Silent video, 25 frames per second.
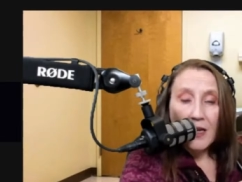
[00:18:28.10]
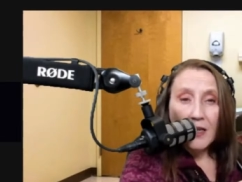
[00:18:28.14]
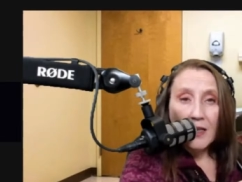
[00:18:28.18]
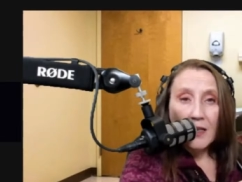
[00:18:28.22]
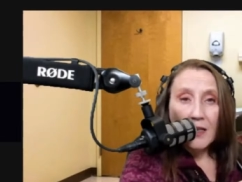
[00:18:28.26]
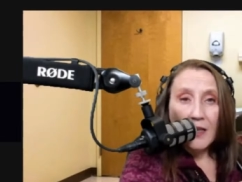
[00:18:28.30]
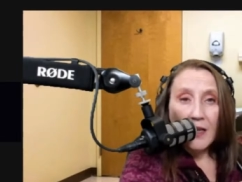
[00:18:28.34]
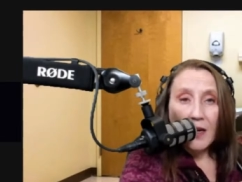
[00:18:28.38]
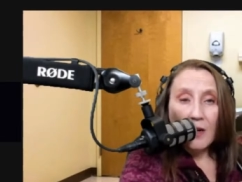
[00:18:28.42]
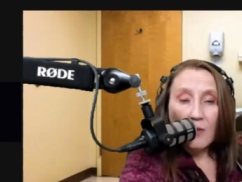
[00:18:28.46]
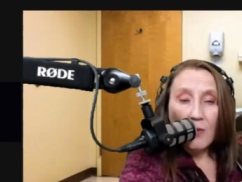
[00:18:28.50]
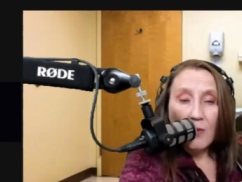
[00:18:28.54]

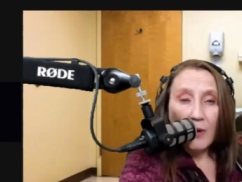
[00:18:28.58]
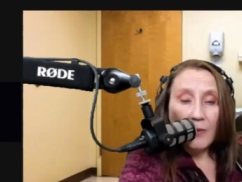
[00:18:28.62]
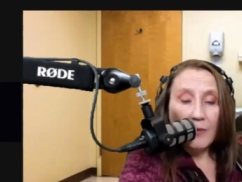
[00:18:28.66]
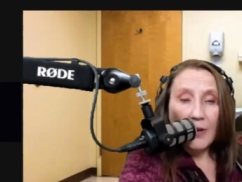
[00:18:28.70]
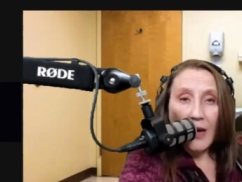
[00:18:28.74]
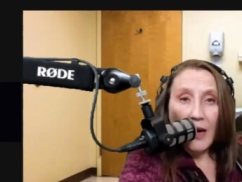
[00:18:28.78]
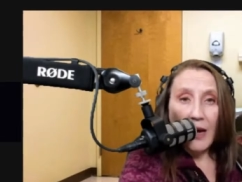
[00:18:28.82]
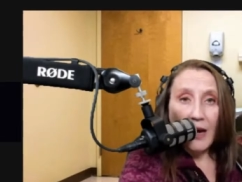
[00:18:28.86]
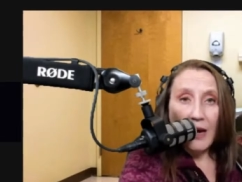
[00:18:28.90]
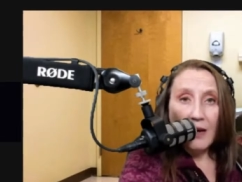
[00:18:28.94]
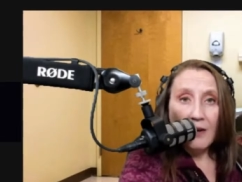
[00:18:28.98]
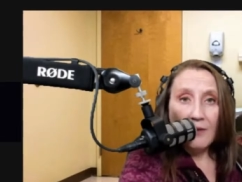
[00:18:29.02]
Now, what we
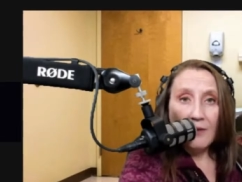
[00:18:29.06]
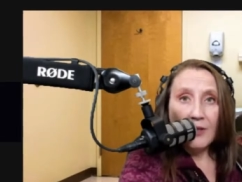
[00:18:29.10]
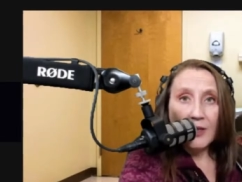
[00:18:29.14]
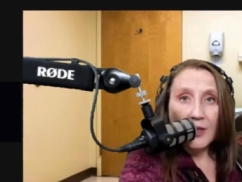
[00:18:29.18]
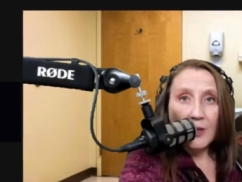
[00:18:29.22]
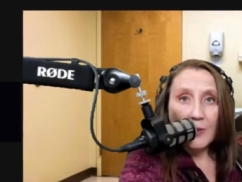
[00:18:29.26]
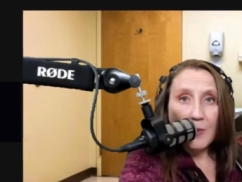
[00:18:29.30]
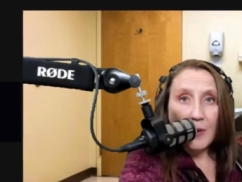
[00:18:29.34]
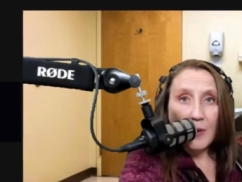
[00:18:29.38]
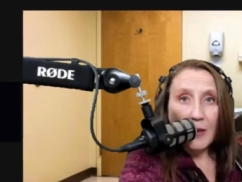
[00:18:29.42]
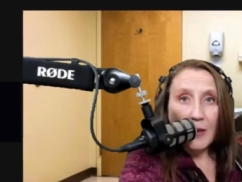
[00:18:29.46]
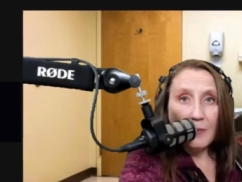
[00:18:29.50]
have is
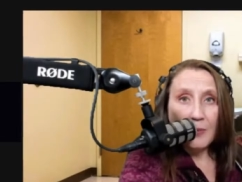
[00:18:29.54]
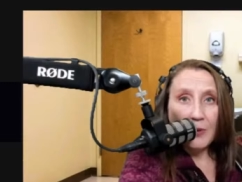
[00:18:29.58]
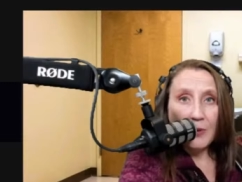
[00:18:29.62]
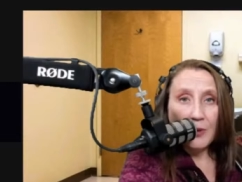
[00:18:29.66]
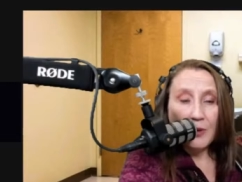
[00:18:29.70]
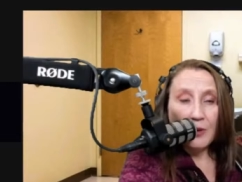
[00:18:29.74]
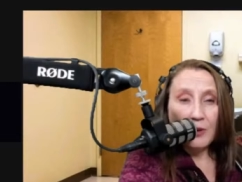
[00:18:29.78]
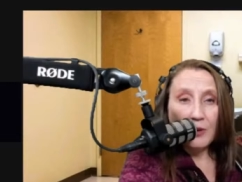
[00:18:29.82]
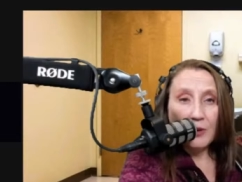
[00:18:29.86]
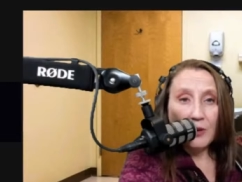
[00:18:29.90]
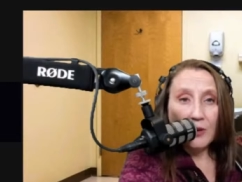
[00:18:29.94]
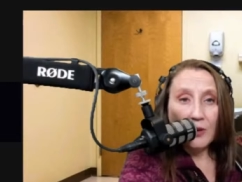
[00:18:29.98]

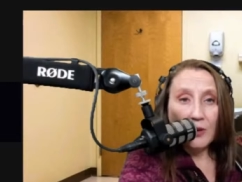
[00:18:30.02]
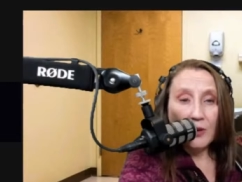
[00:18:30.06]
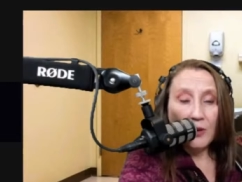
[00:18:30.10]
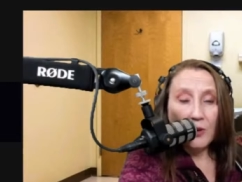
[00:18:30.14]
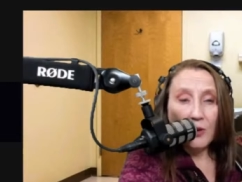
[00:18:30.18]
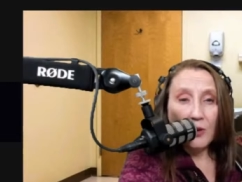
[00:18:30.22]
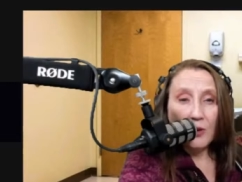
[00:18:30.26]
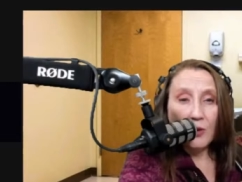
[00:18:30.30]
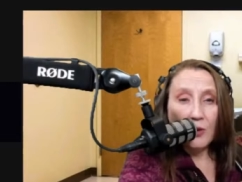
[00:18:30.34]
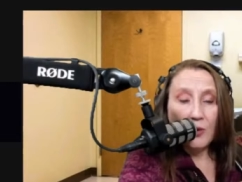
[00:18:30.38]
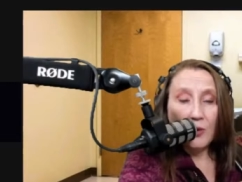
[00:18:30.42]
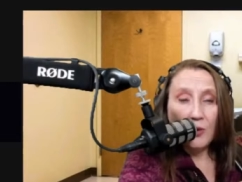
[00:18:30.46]
people
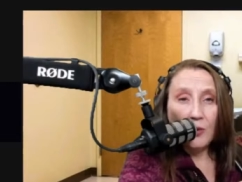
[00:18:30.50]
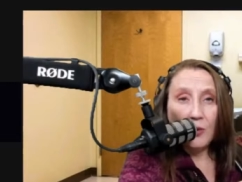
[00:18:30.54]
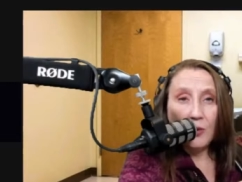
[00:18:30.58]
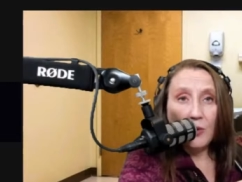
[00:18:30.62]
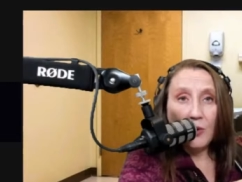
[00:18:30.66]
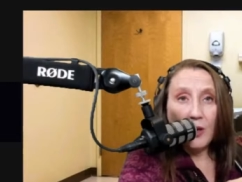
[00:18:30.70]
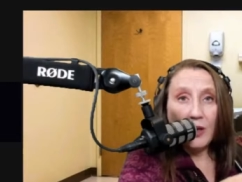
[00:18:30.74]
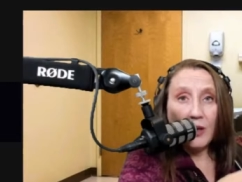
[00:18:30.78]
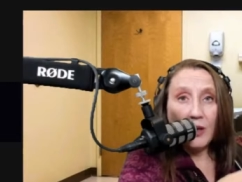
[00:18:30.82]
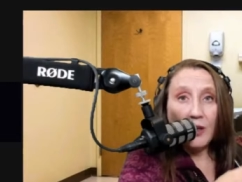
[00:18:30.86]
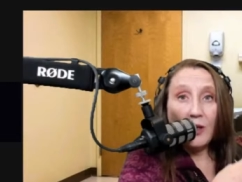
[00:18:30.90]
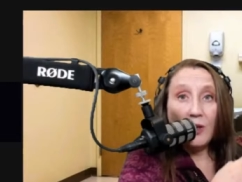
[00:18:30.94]

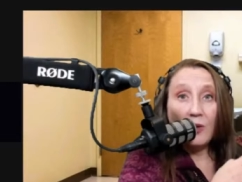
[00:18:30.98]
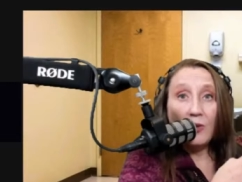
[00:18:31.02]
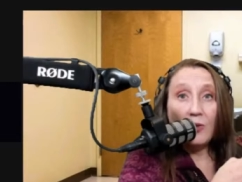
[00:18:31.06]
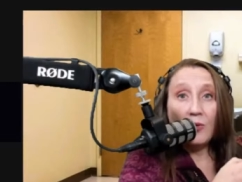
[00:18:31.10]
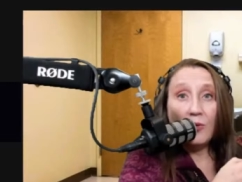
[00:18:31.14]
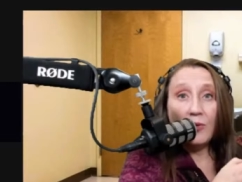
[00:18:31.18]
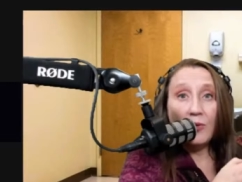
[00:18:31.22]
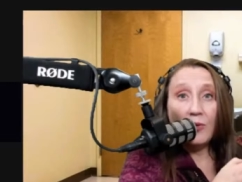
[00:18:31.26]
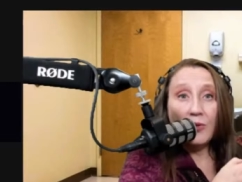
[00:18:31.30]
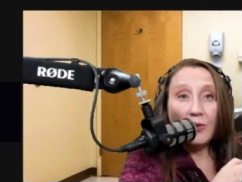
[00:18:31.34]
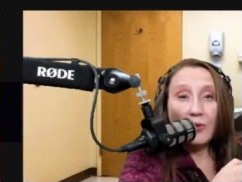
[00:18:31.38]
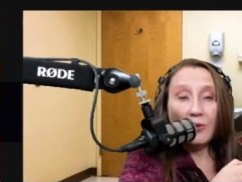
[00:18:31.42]
who
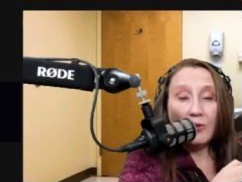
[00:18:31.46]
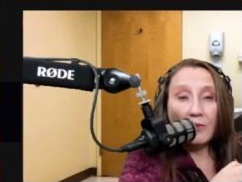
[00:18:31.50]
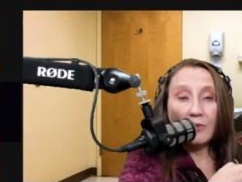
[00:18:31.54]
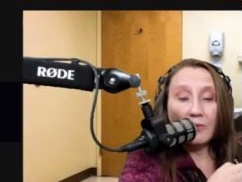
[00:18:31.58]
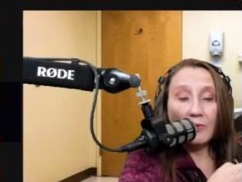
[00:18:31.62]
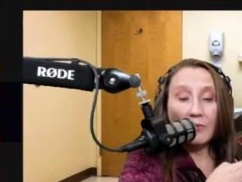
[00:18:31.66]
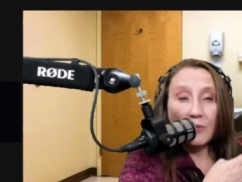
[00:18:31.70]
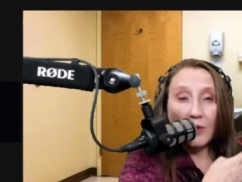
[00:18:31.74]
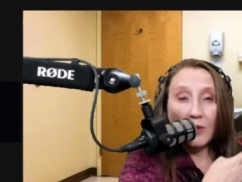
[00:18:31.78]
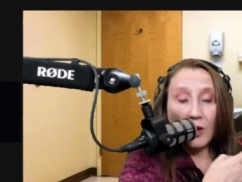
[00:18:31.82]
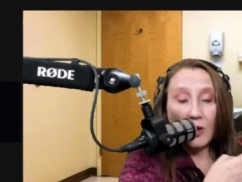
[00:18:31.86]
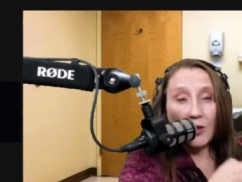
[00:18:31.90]
use
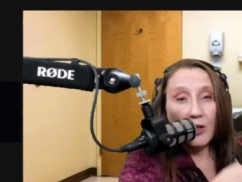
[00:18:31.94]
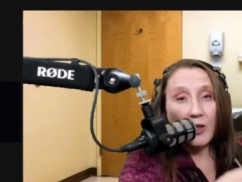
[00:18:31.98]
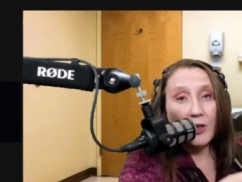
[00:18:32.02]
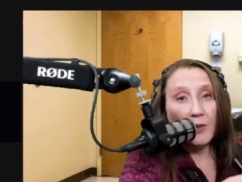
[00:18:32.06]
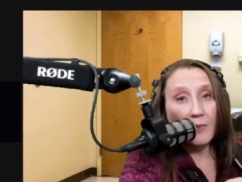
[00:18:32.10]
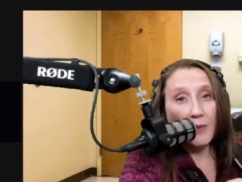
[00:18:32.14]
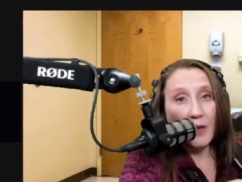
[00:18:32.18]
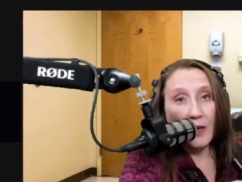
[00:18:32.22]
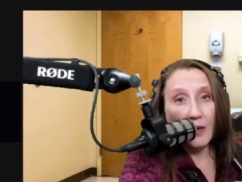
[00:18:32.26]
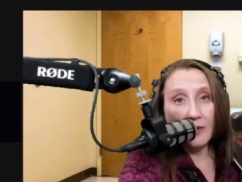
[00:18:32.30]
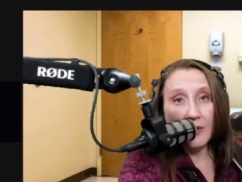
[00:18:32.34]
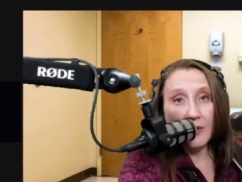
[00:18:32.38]
large
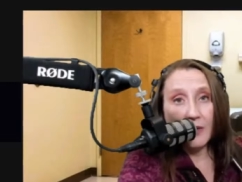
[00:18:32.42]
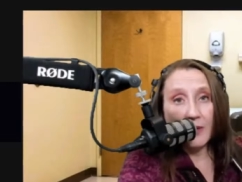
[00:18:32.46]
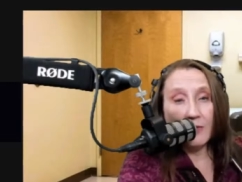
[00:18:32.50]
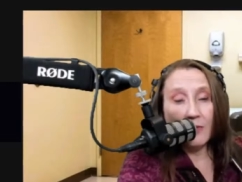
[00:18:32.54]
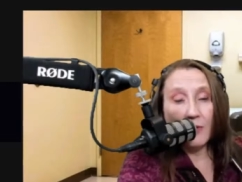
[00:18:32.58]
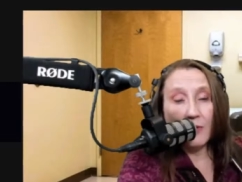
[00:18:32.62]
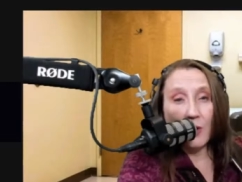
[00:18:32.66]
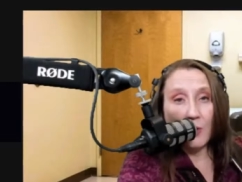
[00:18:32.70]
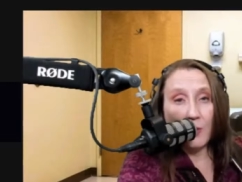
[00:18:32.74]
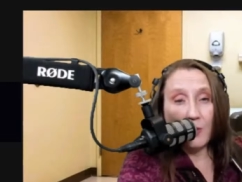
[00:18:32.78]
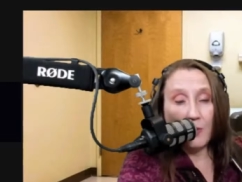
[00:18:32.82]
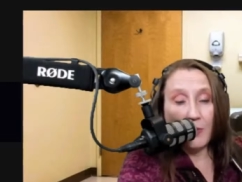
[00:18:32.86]
amounts of
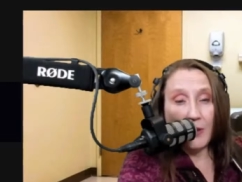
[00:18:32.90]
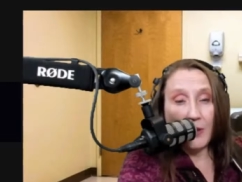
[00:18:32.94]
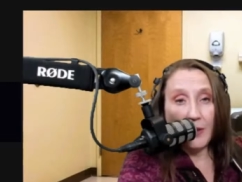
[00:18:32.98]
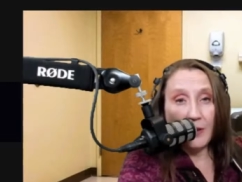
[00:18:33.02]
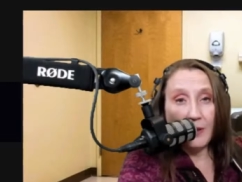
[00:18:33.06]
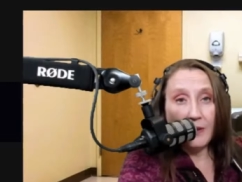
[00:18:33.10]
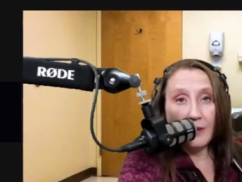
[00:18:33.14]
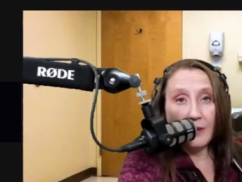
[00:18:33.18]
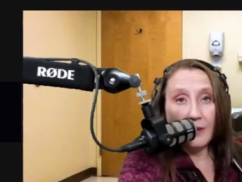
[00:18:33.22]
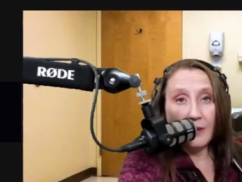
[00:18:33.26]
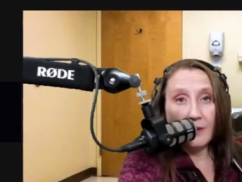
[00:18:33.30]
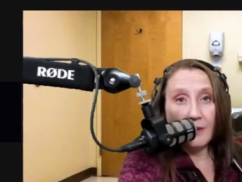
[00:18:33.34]

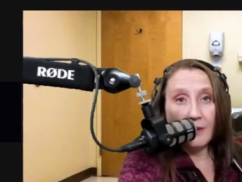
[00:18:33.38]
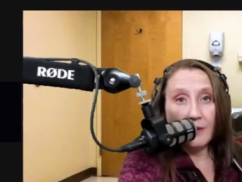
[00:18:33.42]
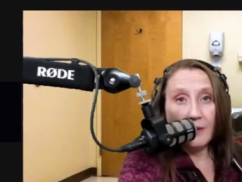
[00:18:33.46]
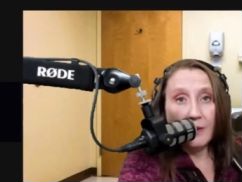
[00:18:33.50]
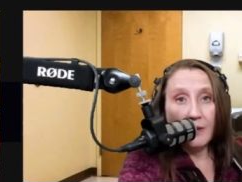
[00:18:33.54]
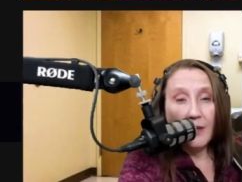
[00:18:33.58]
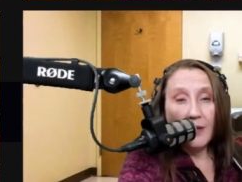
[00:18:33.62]
opiates,